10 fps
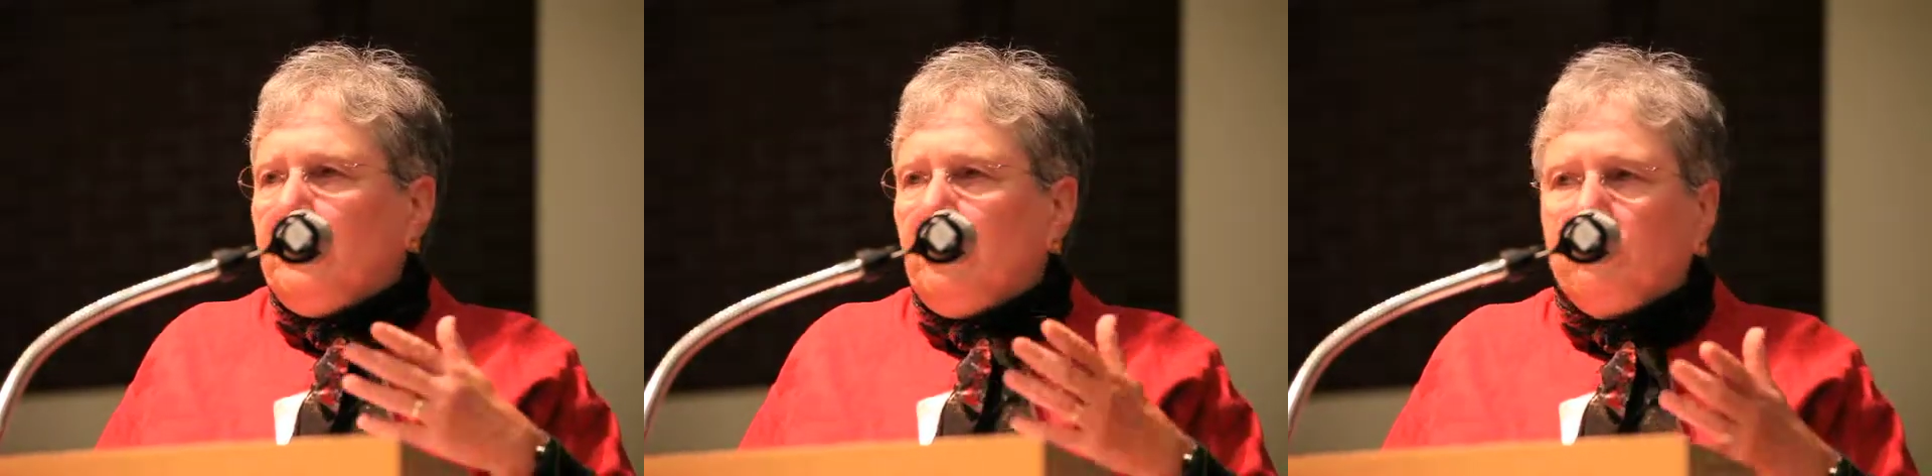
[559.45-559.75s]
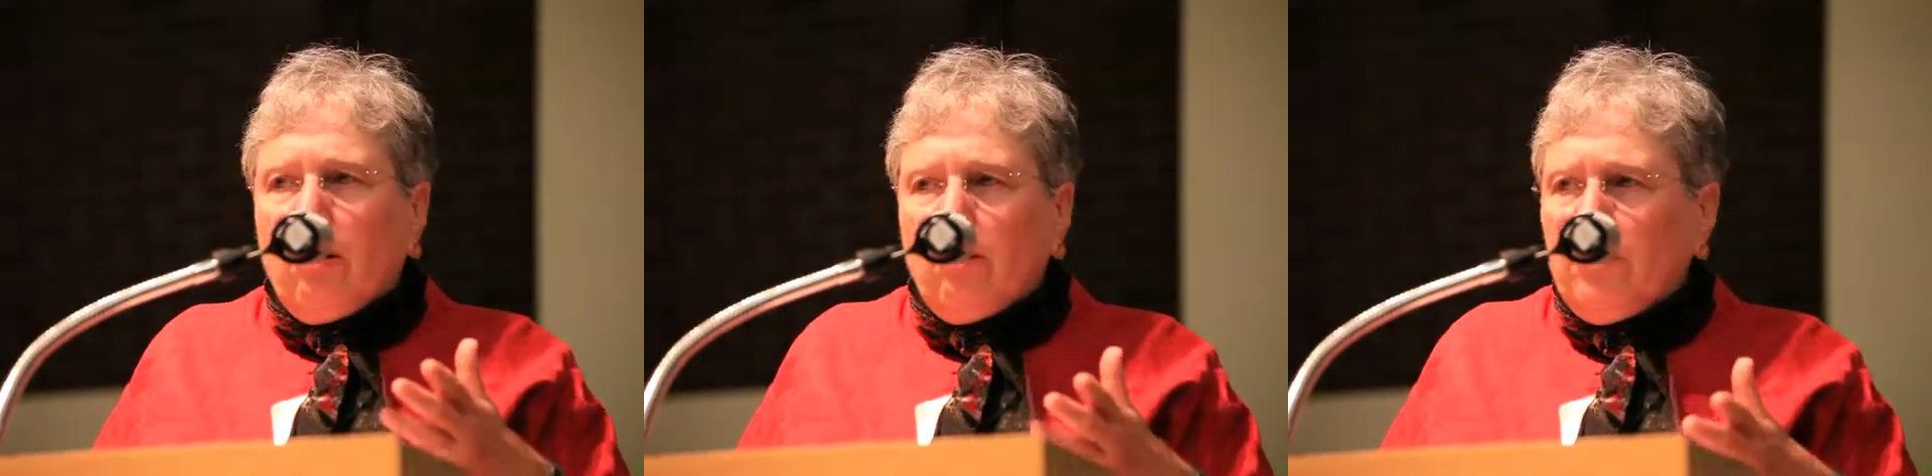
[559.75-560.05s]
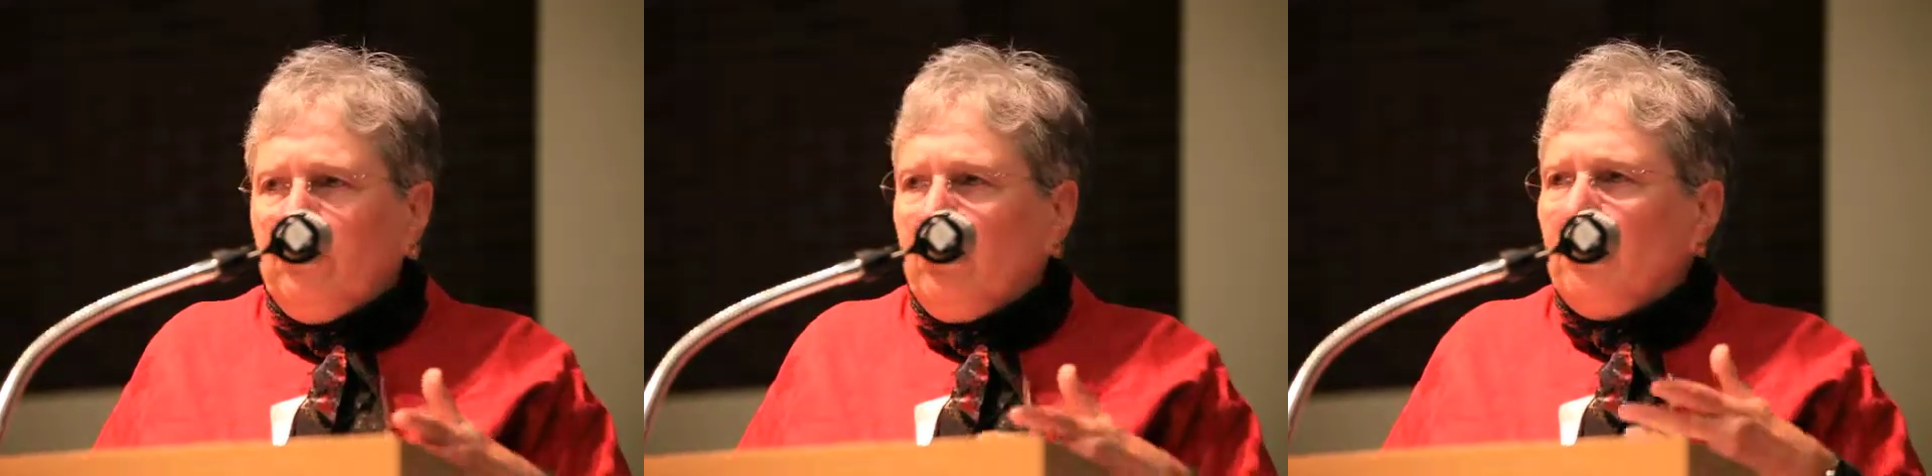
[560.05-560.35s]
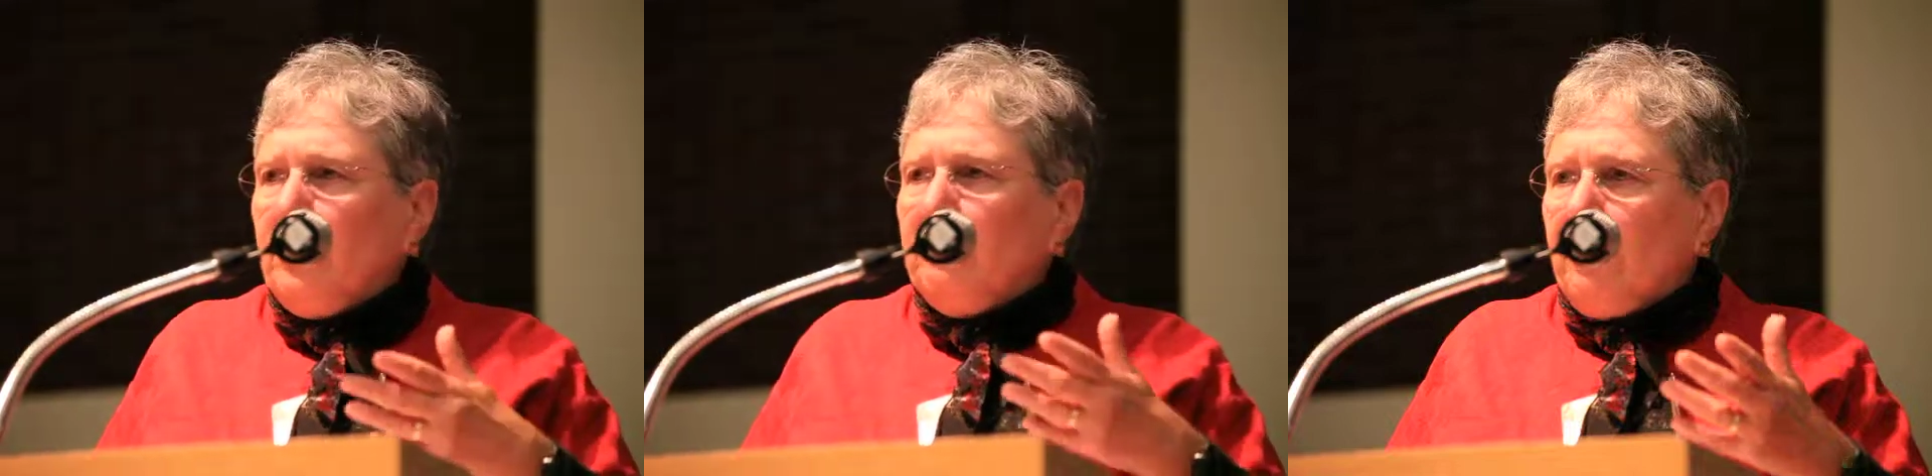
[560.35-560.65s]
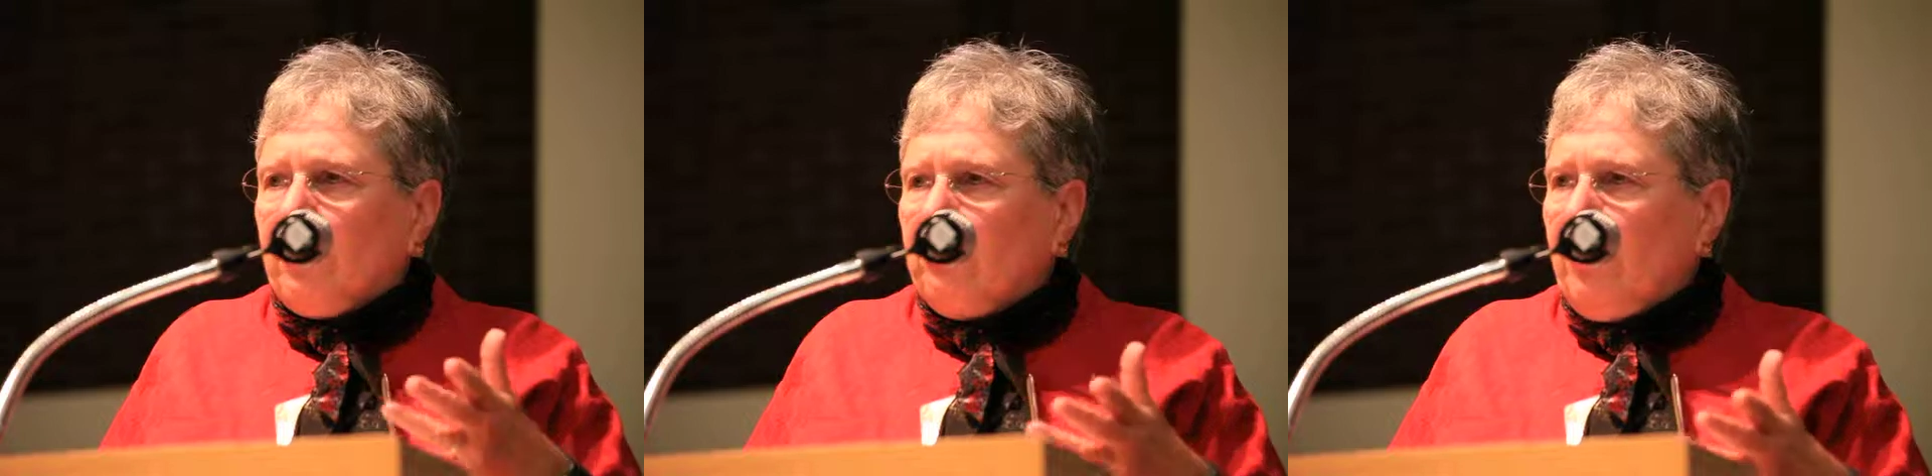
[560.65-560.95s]
deterrence and
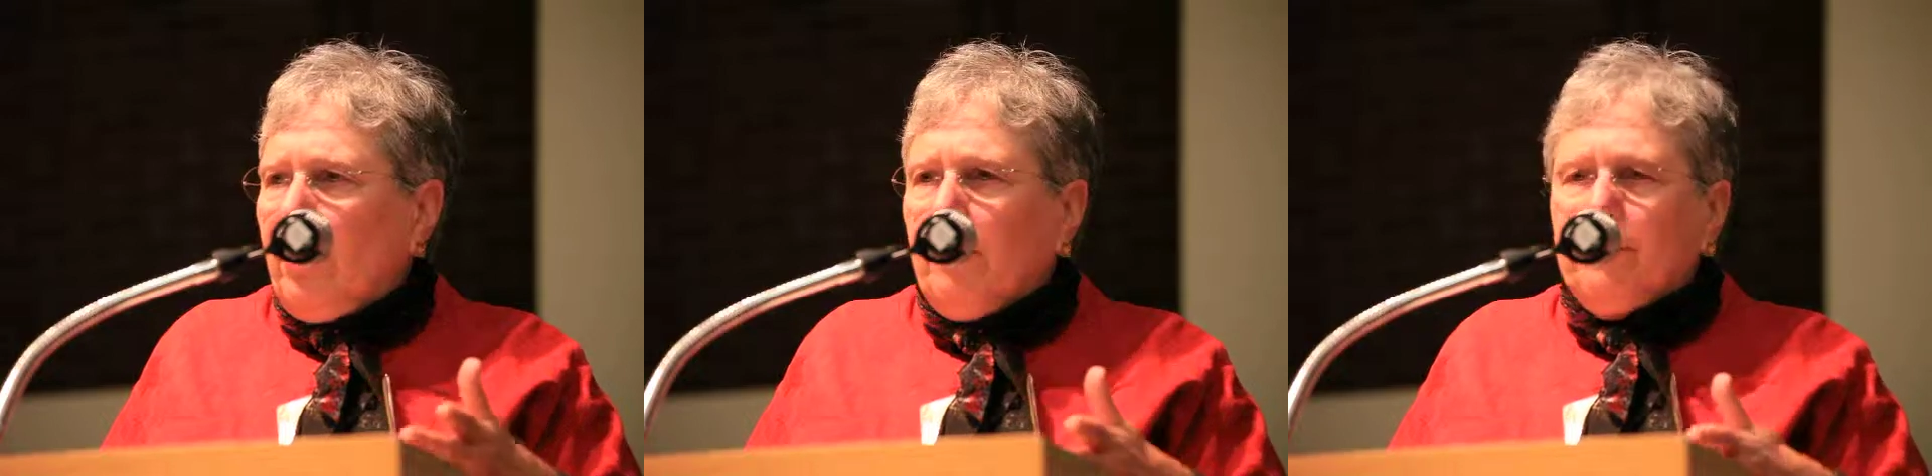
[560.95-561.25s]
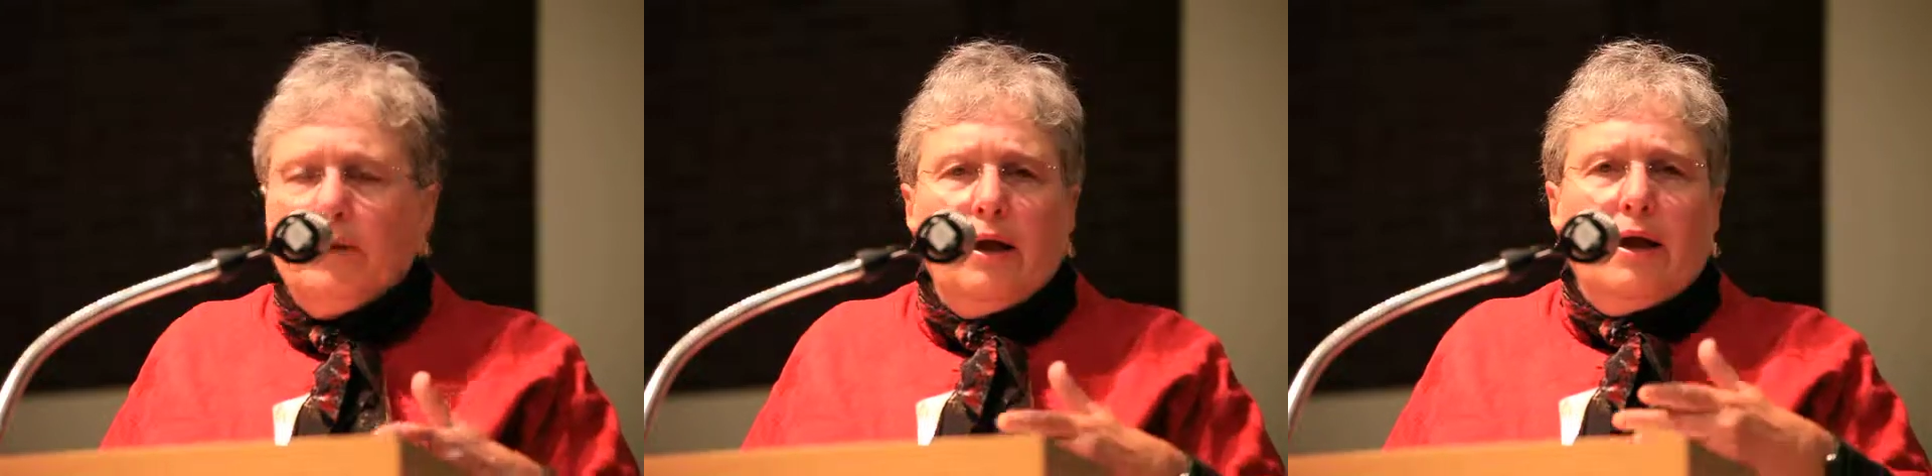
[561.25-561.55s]
rejects them.